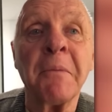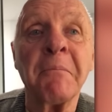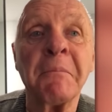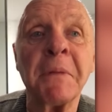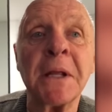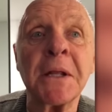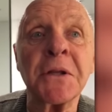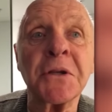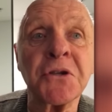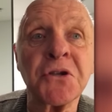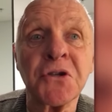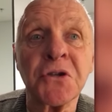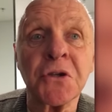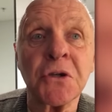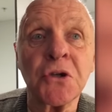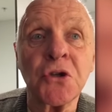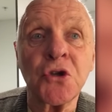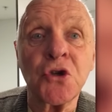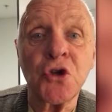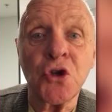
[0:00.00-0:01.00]
means
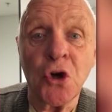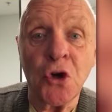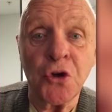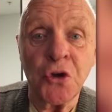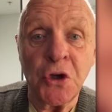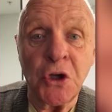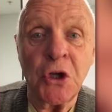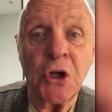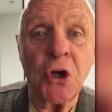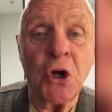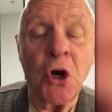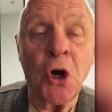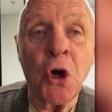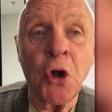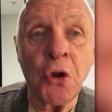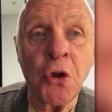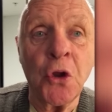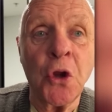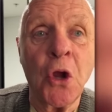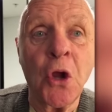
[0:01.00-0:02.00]
Johnny
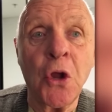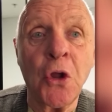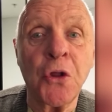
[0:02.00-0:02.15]
on